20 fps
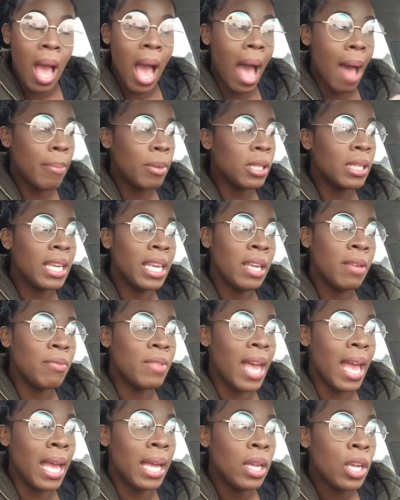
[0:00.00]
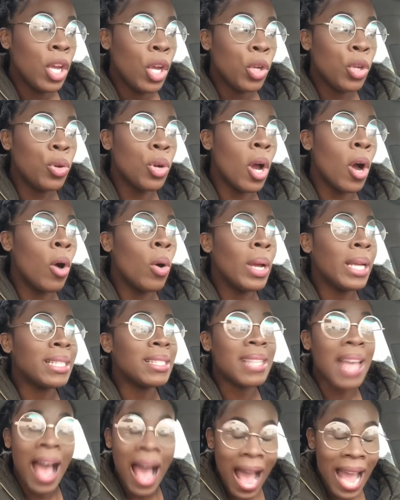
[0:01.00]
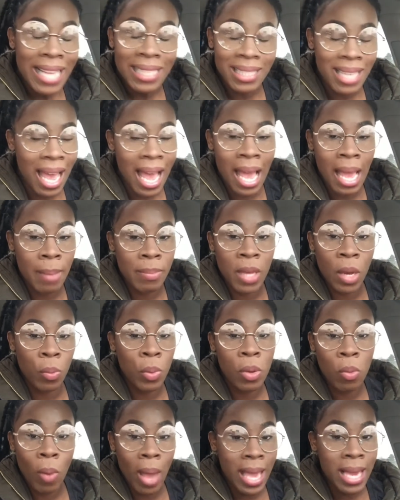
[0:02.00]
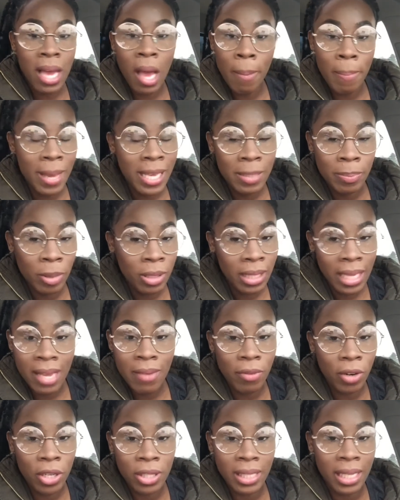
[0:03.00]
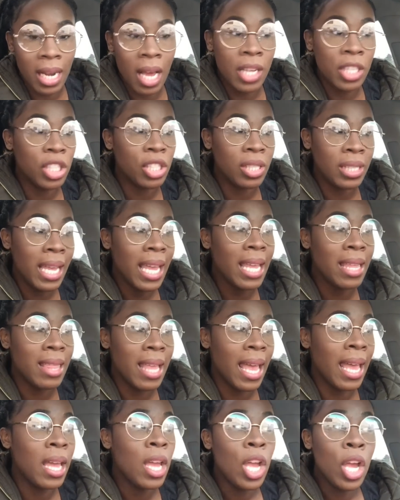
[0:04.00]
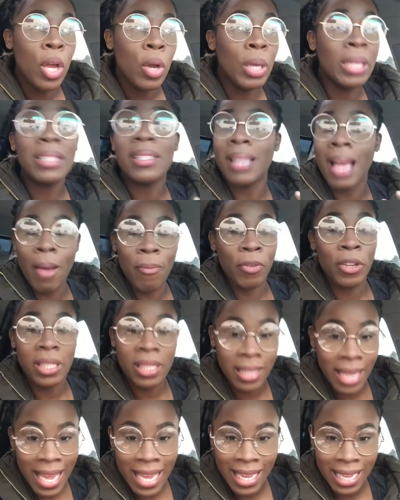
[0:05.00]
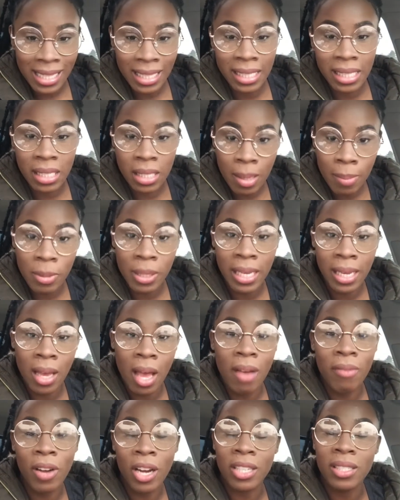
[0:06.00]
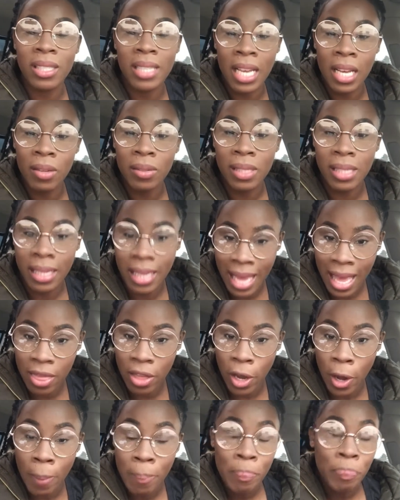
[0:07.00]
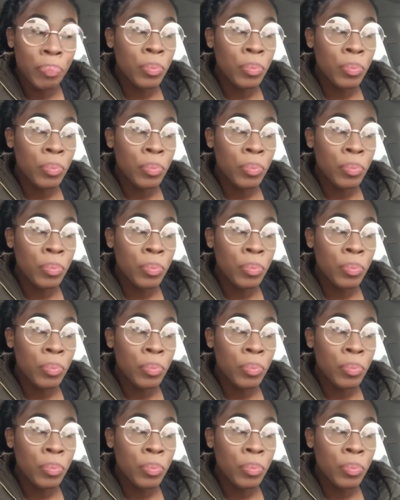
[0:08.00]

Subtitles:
I believe that, it's high time that we wake up as believers and understand that and stop forsaking the assembling of ourselves together.